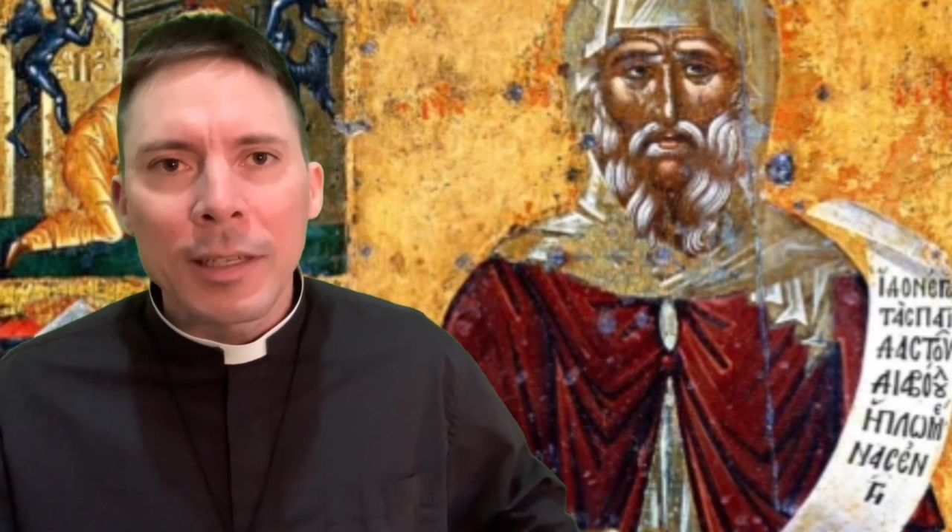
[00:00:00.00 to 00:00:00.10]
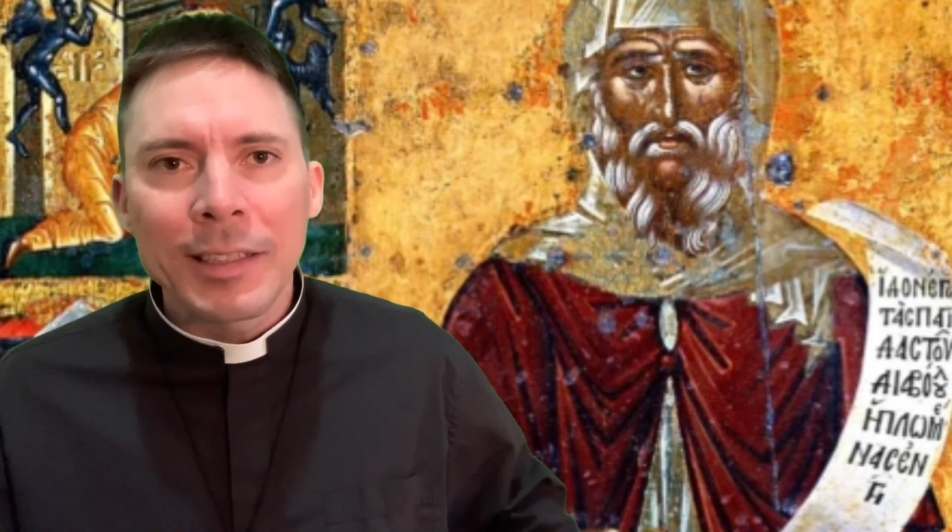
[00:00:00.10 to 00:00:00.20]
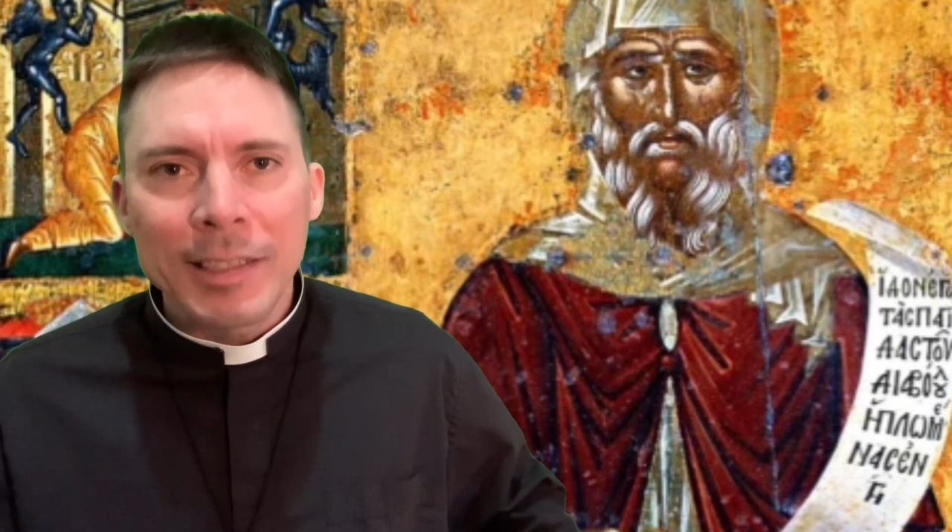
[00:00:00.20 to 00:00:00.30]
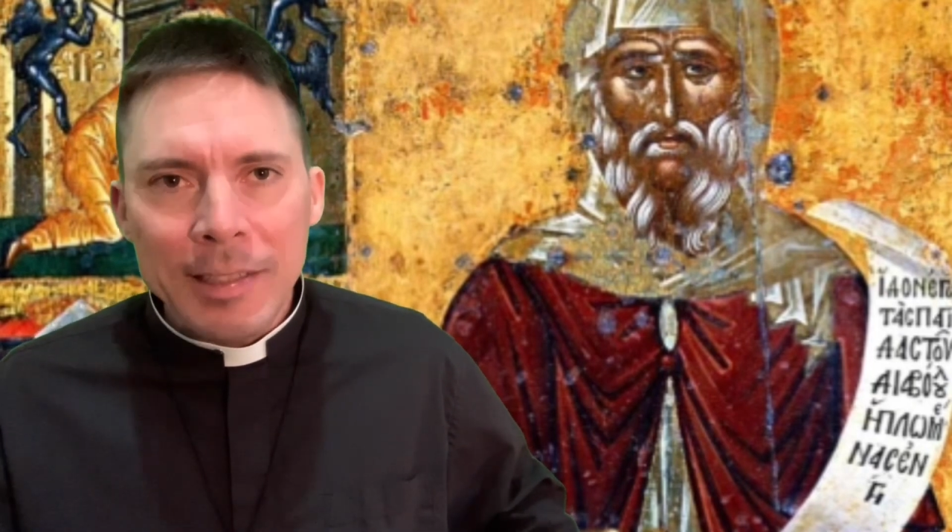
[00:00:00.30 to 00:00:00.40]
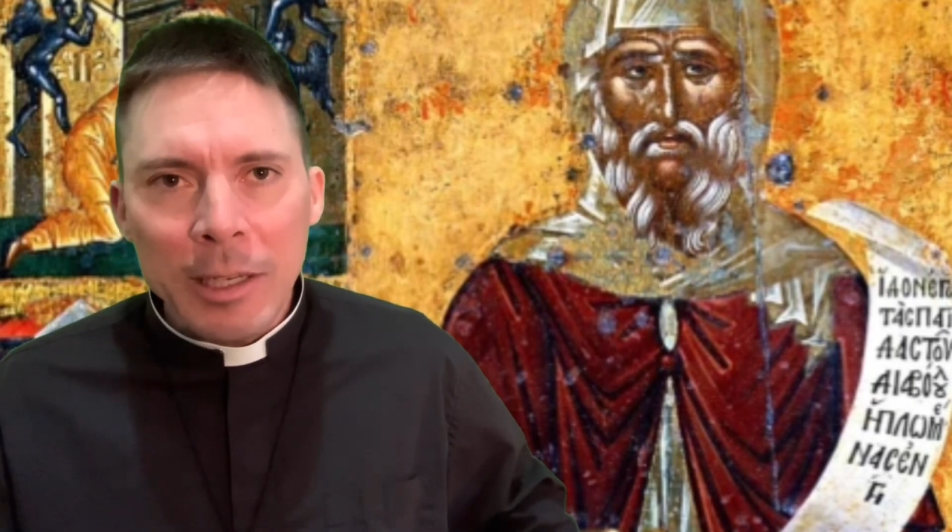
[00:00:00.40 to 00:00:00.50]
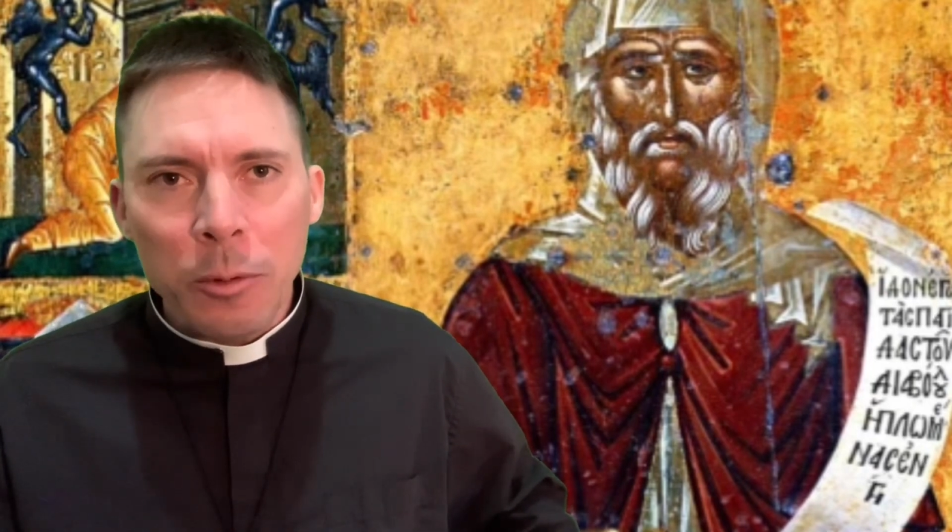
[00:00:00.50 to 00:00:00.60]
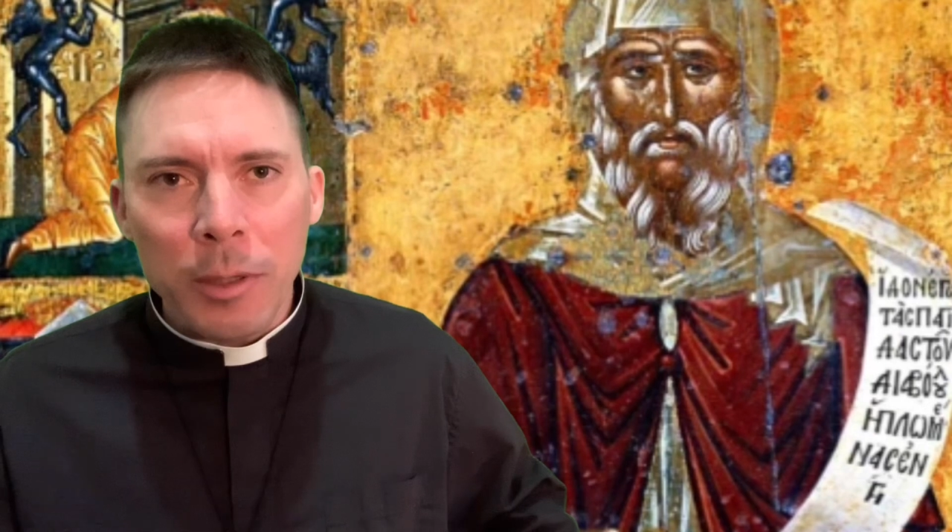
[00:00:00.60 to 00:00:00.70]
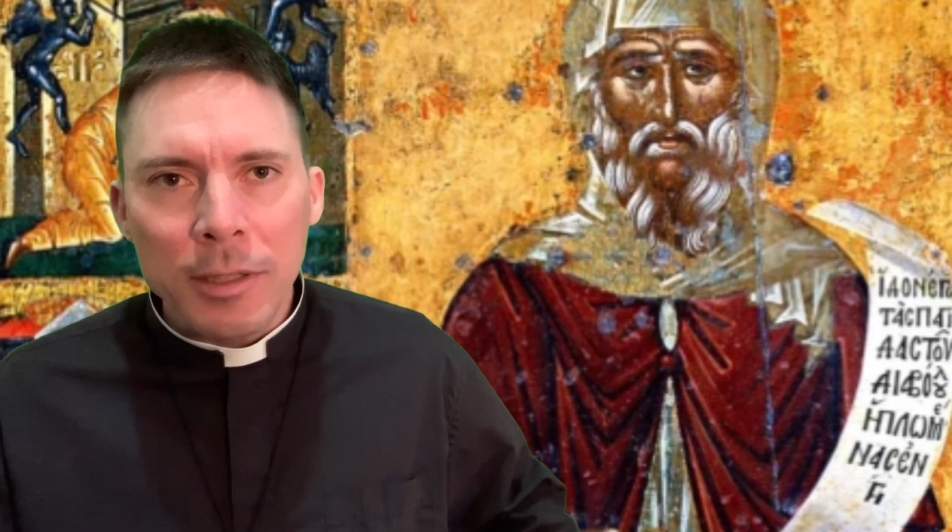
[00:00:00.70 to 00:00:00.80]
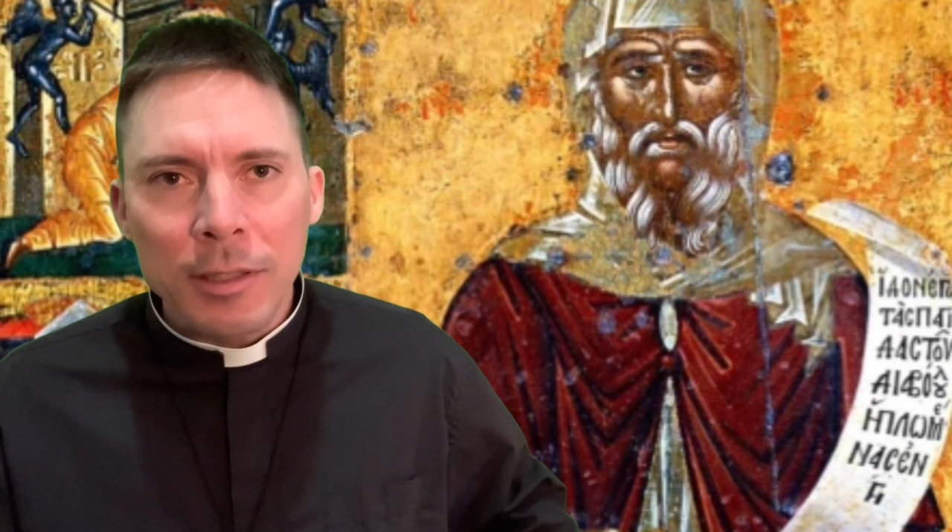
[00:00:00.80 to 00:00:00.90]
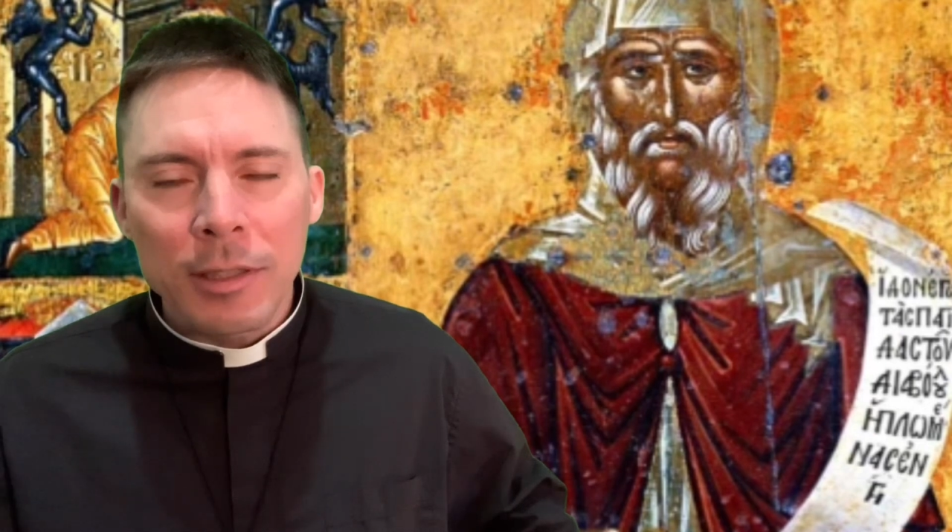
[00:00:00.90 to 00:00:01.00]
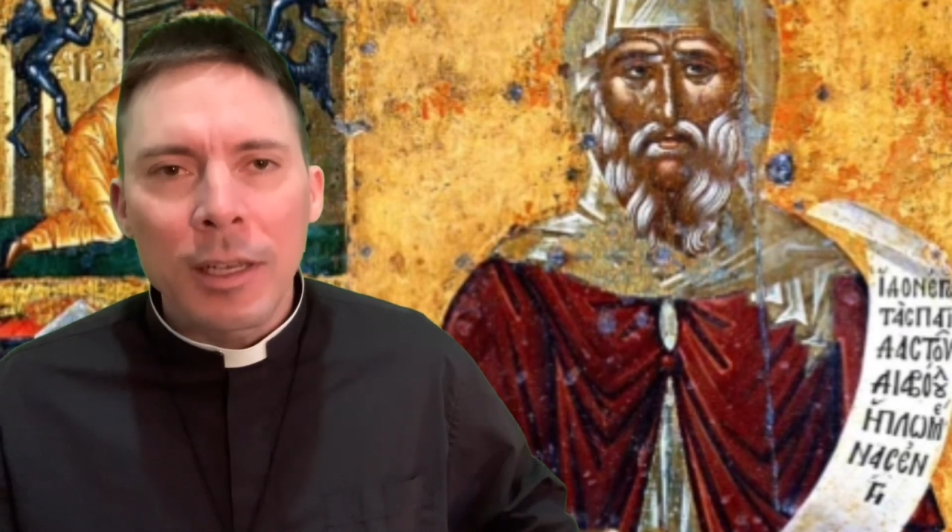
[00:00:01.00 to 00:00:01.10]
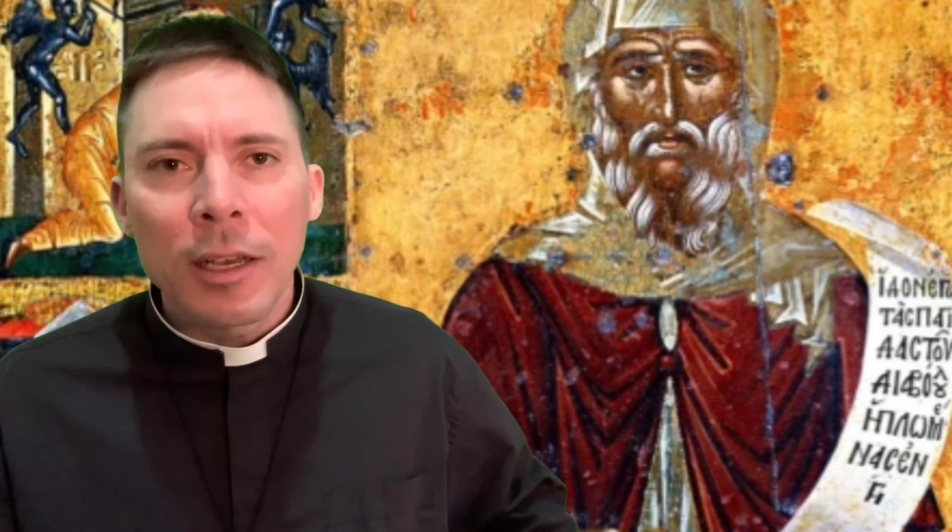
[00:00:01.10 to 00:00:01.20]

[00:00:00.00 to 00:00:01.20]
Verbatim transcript: secrets